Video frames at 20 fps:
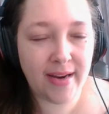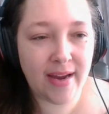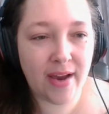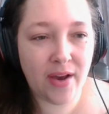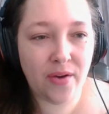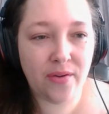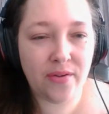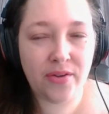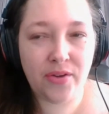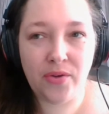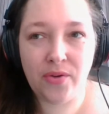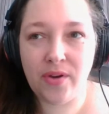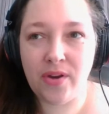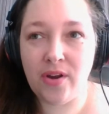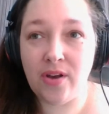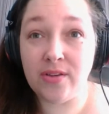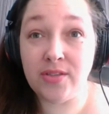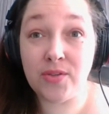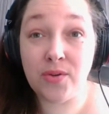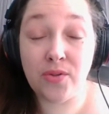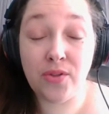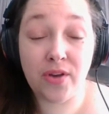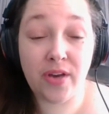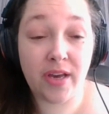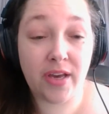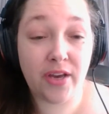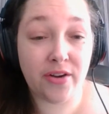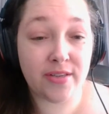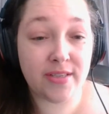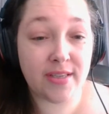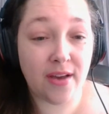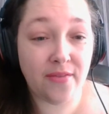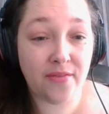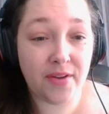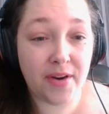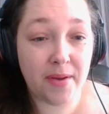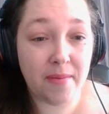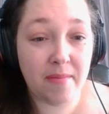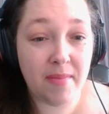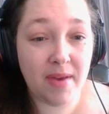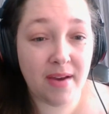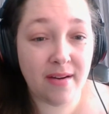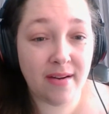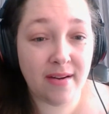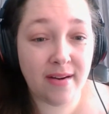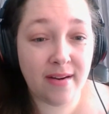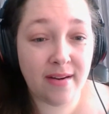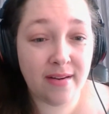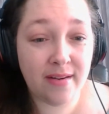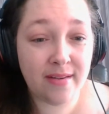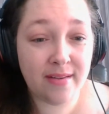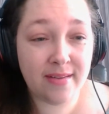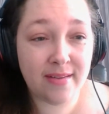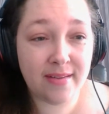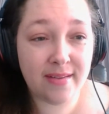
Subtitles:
now you can also look at yourself in a mirror.